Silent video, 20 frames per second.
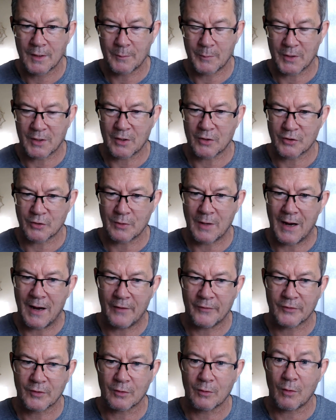because you
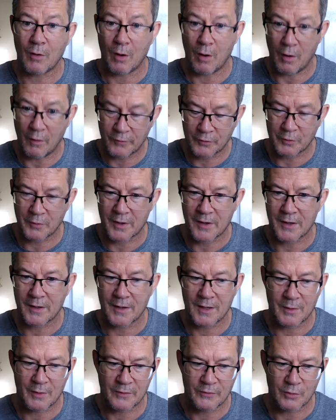have to off-grid it,
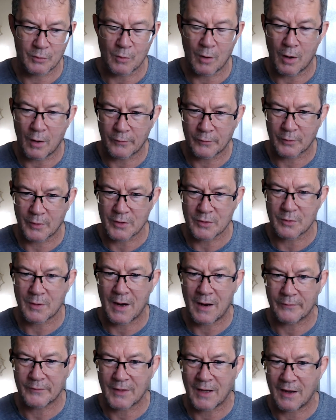and if you off-grid, you
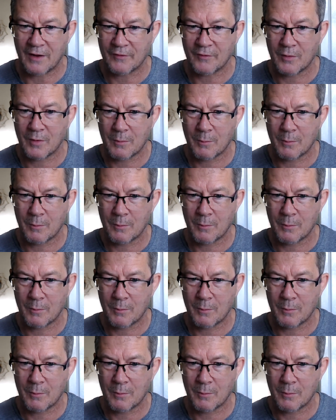have to have